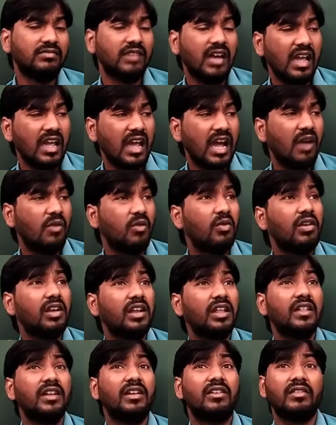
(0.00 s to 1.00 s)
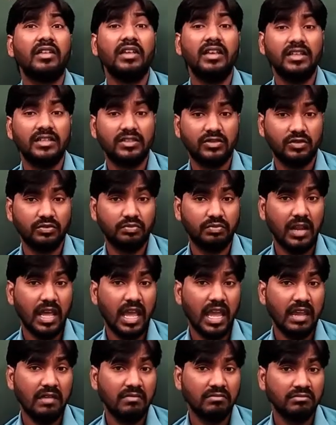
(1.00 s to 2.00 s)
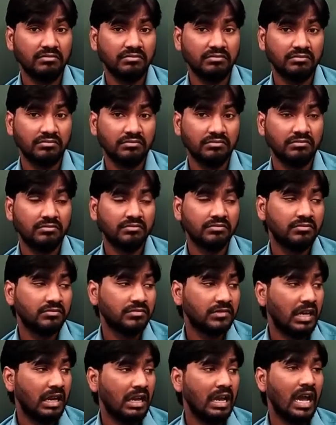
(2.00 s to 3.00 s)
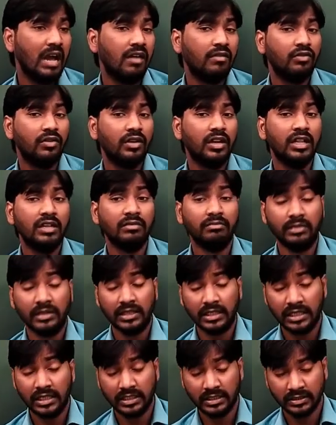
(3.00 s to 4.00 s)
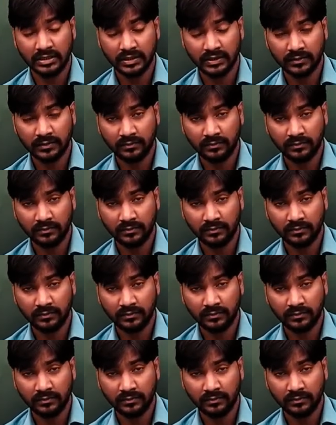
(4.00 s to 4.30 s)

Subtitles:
I have only the trees to play, I have only the birds,